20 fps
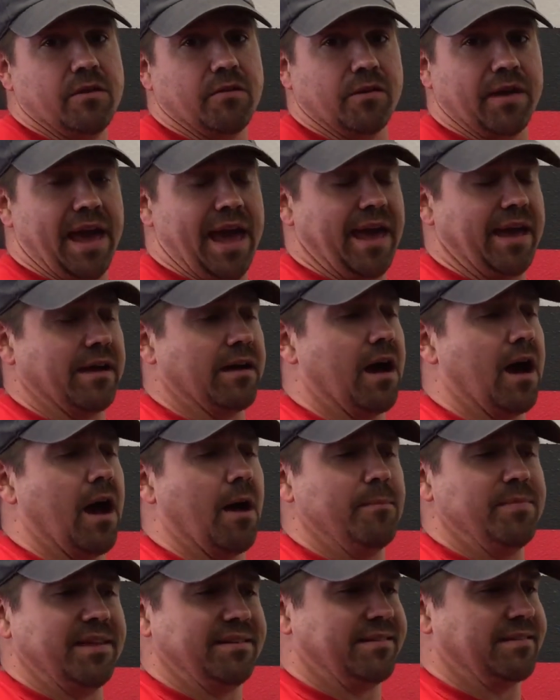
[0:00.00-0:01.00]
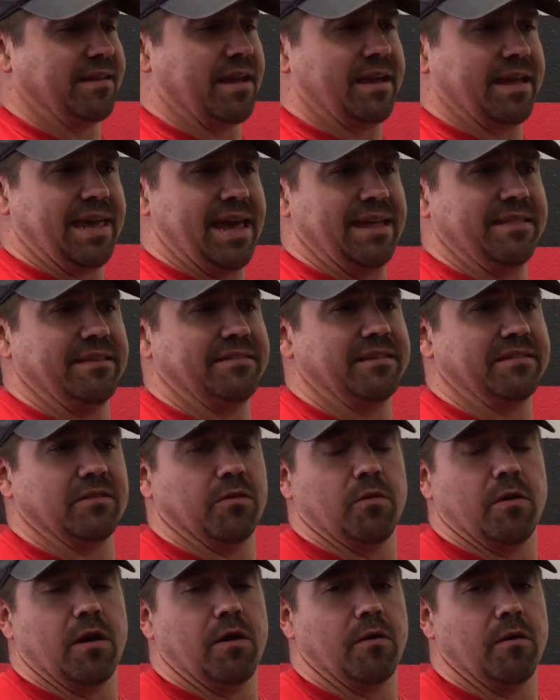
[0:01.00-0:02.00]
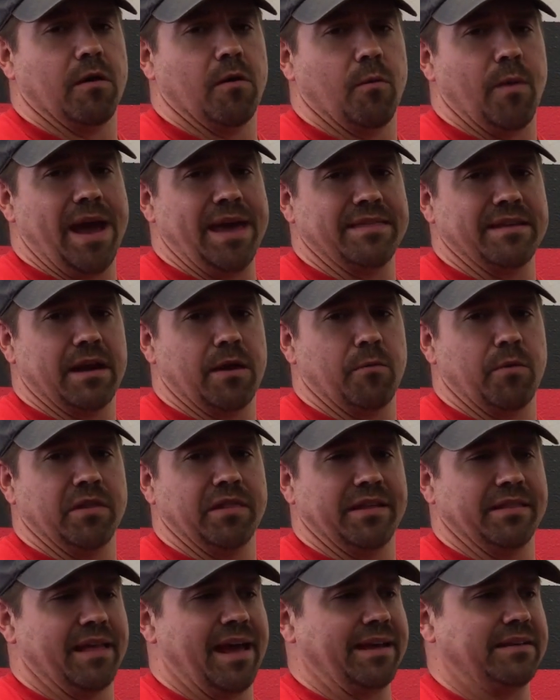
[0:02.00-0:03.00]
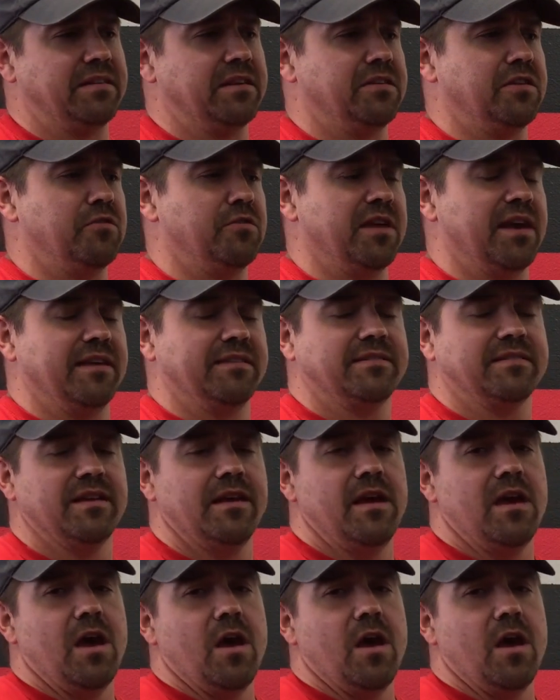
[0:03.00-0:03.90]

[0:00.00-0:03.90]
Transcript: Okay, this is a way that I really like to do this,